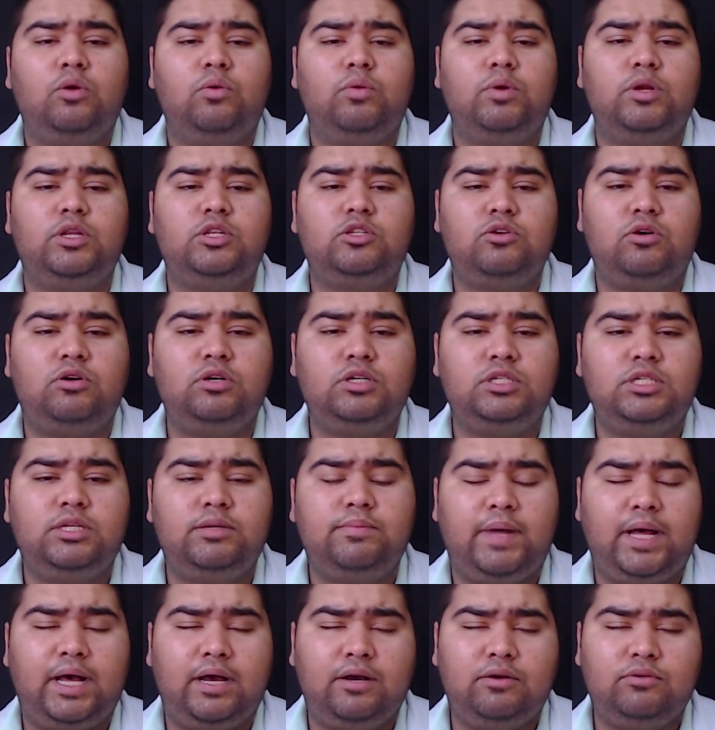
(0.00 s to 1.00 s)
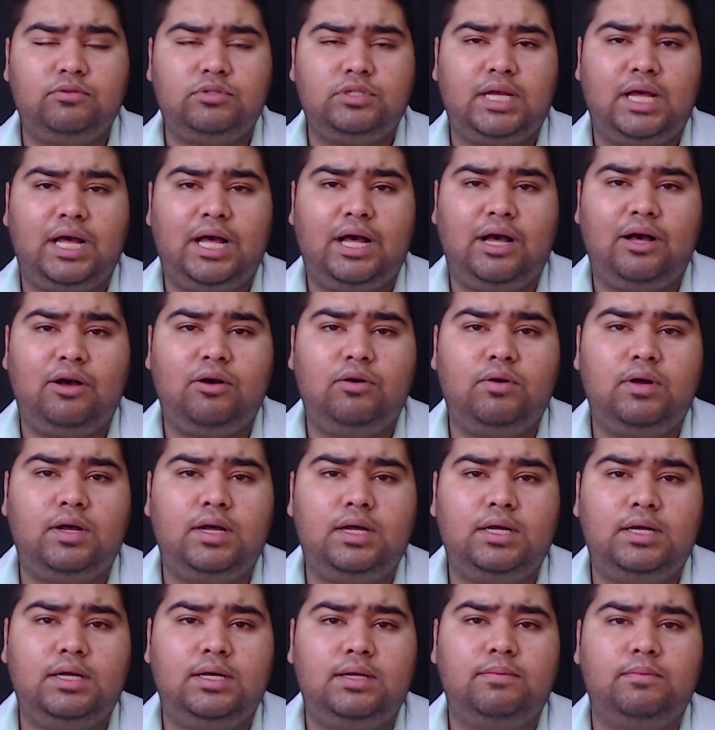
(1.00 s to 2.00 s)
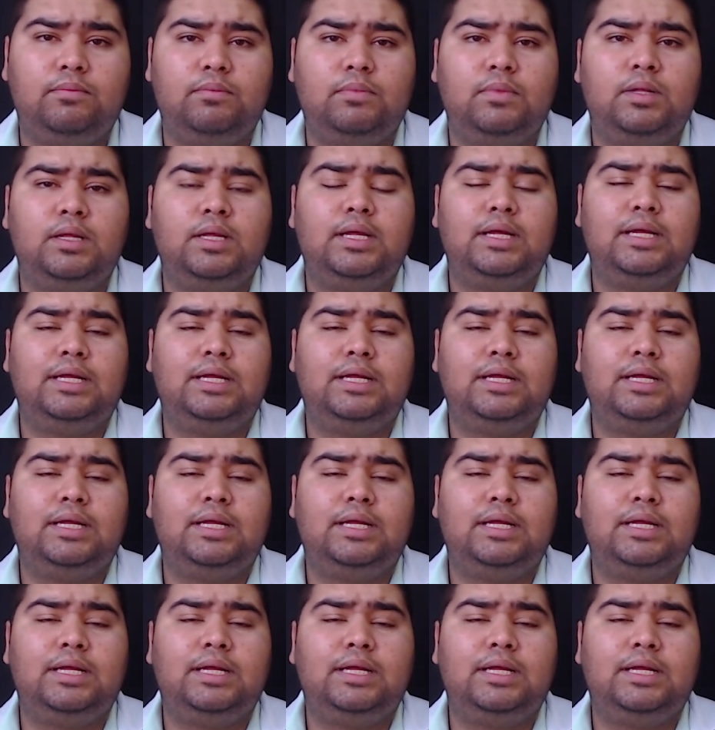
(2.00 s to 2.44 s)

We talked about how um,